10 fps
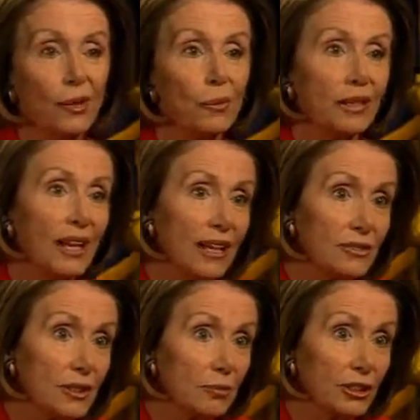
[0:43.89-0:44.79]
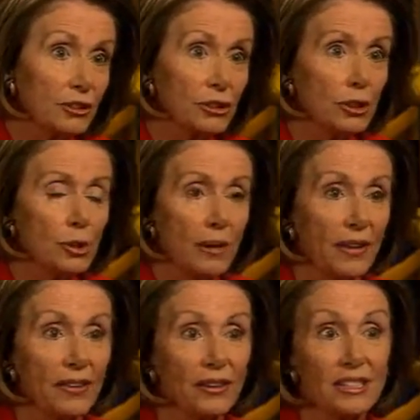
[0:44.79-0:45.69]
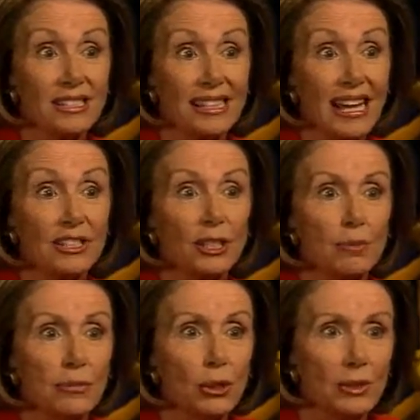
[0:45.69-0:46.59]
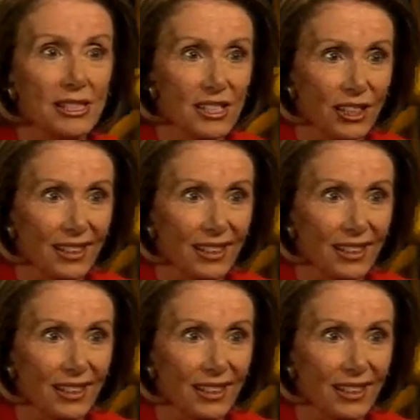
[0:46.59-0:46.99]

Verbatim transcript: What I have some concern about there is it has immunity.